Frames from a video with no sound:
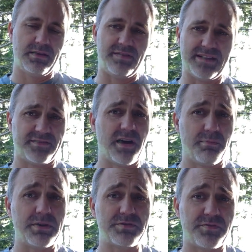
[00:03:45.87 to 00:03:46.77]
That's not
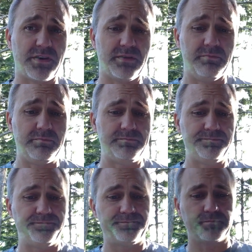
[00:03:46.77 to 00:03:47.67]
much fun.
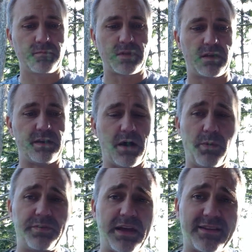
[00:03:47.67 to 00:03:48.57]
Now,
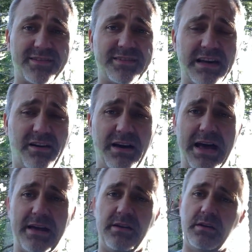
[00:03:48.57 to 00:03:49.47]
what they excel
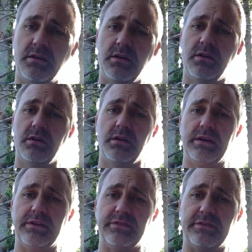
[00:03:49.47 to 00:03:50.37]
at
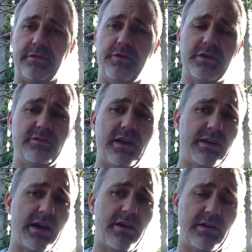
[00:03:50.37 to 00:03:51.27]
is if you can take
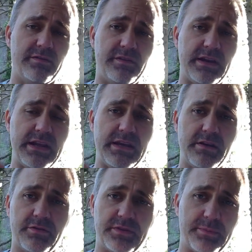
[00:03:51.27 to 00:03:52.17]
care of any
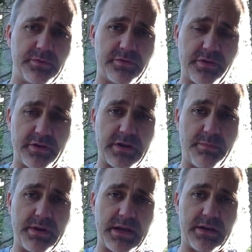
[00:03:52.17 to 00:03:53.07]
interceptors that are
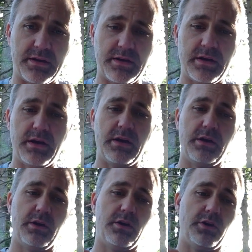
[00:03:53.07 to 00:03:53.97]
coming in,
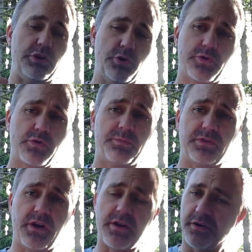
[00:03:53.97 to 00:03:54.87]
your
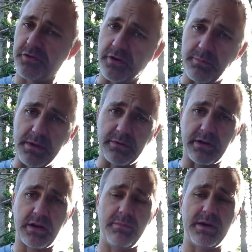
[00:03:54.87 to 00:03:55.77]
Crimson Hunters are going to be able to
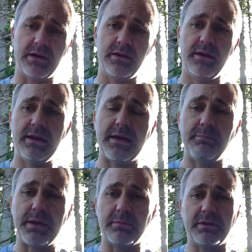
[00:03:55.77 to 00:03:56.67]
come in and
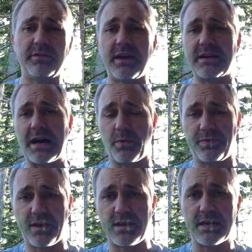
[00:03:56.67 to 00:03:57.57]
be able to take out what
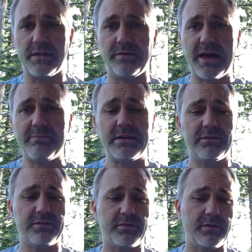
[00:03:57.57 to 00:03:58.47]
they hit. That
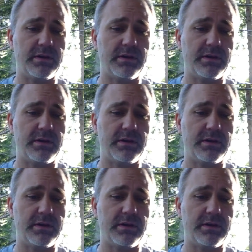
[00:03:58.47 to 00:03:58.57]
means